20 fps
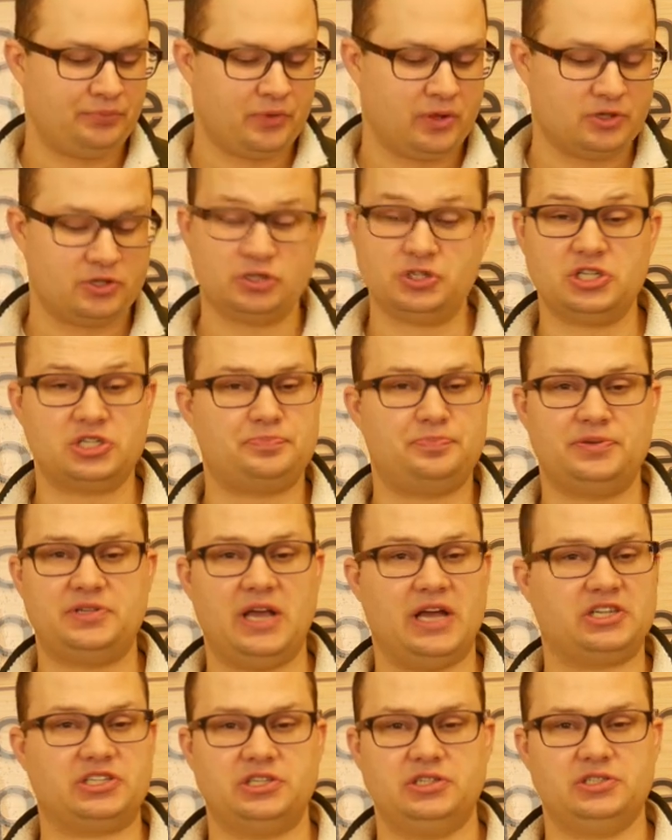So just
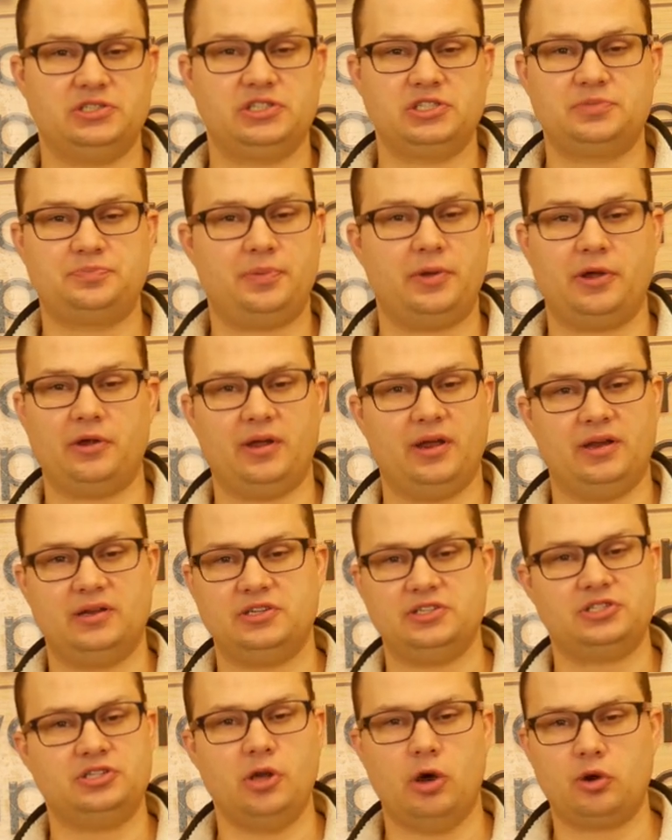possession, just period.
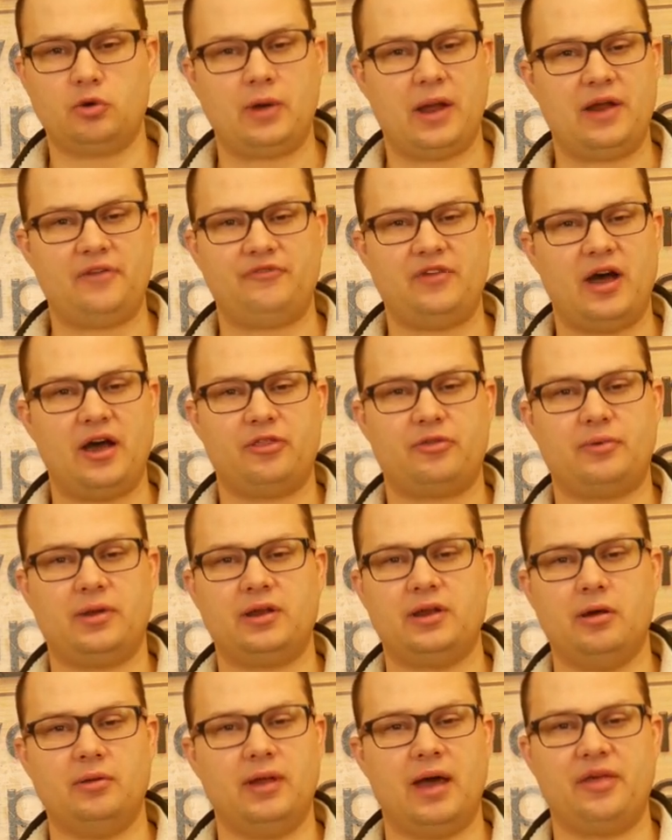Just no
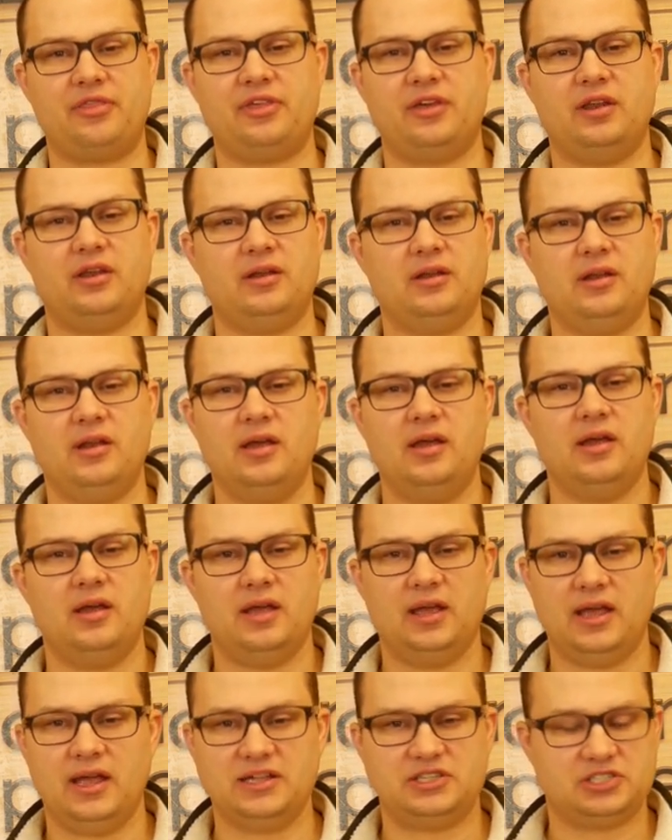grandfathering, no nothing.
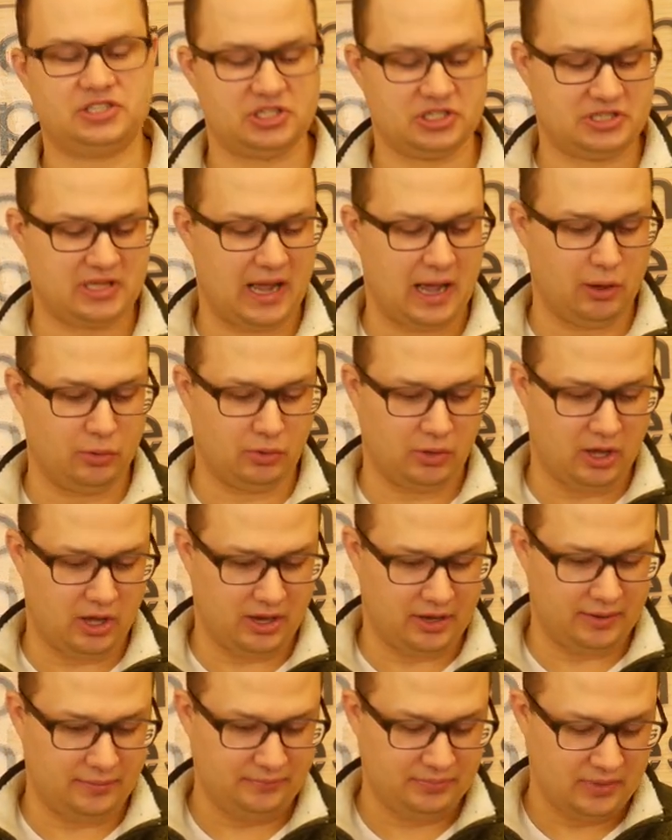It's just
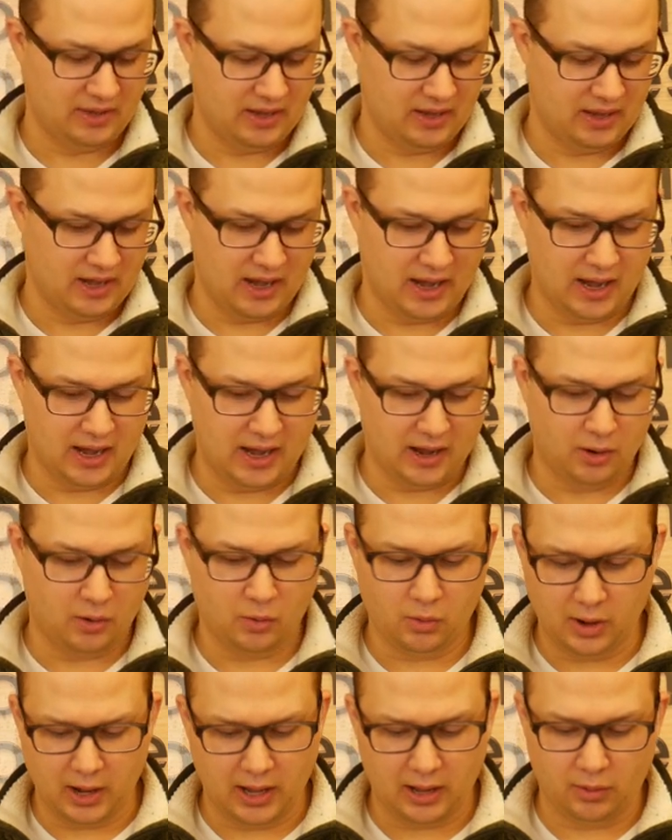outlawed. Uh,
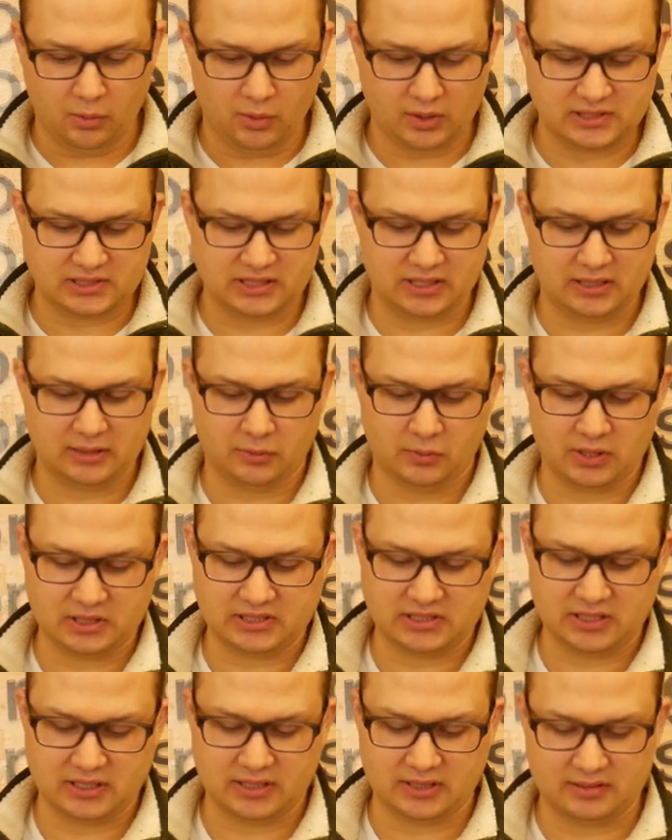well, what's a
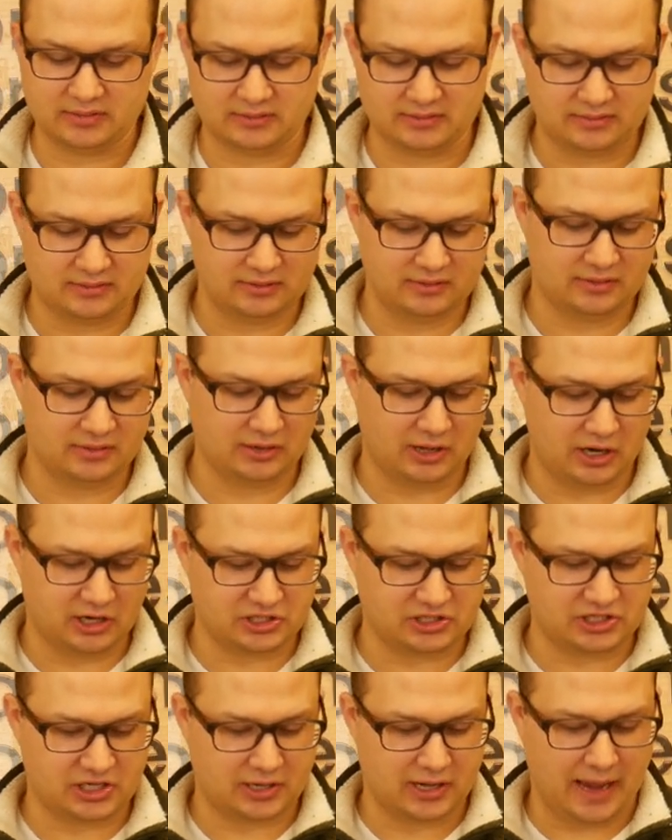what's a
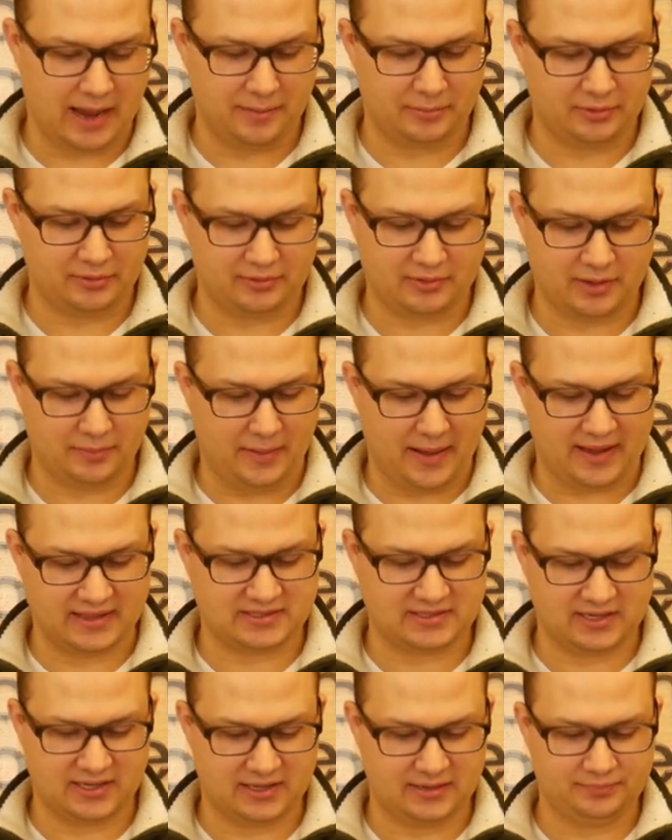large cam
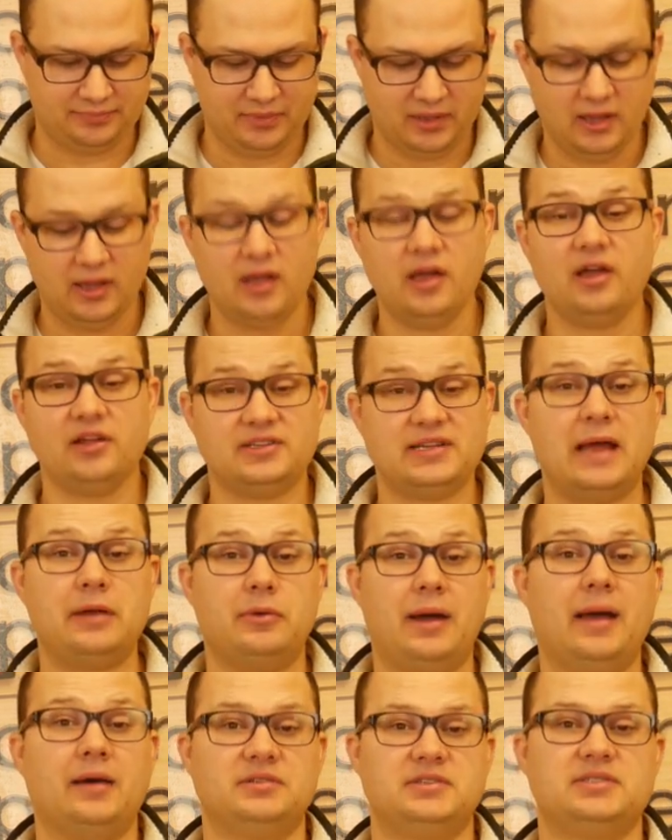capacity? Ten
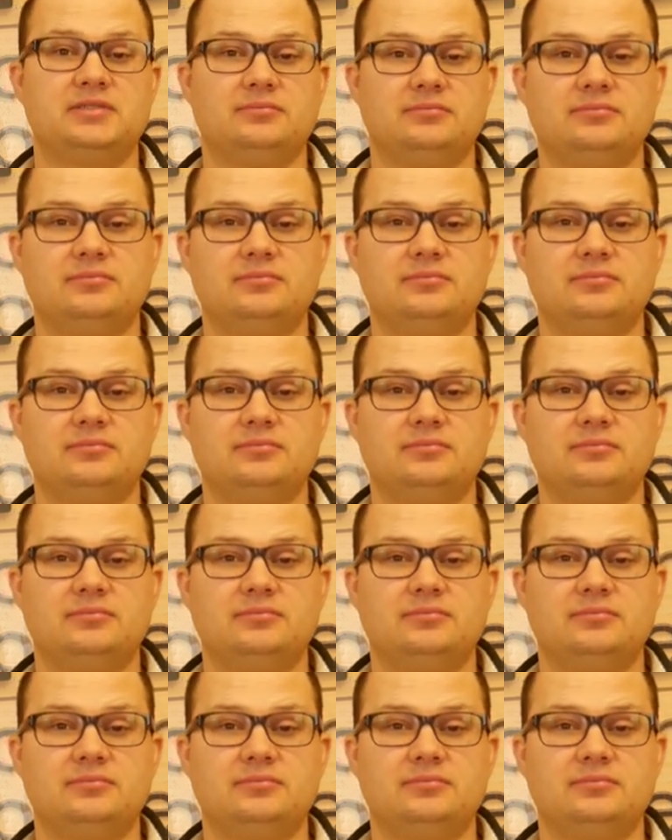rounds,